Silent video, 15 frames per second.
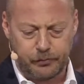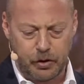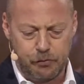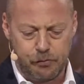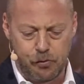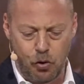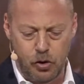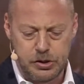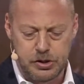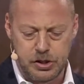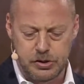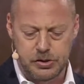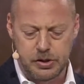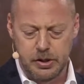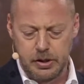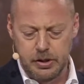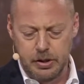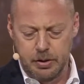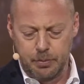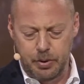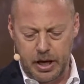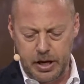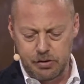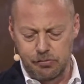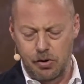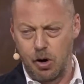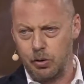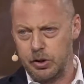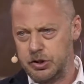Freuds has played a role